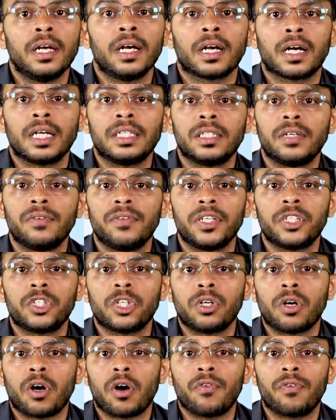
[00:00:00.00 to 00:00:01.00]

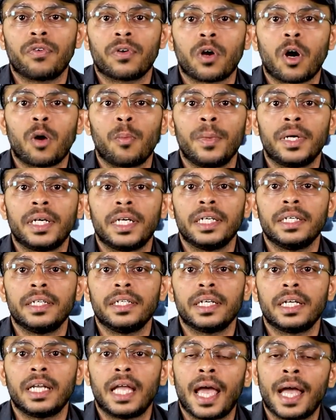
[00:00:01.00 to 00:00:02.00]
conservation of raw
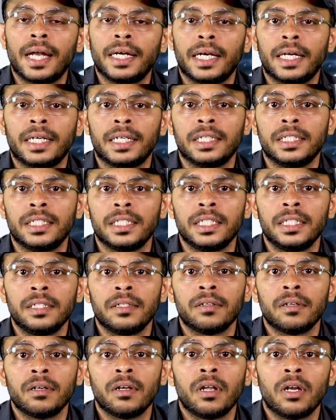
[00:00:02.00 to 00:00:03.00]
material and
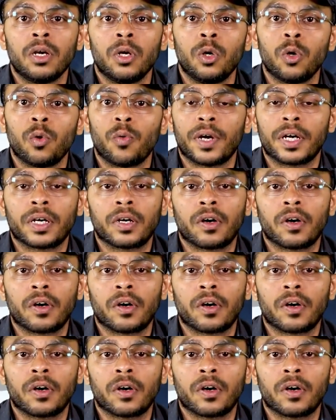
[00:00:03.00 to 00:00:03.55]
energy, lower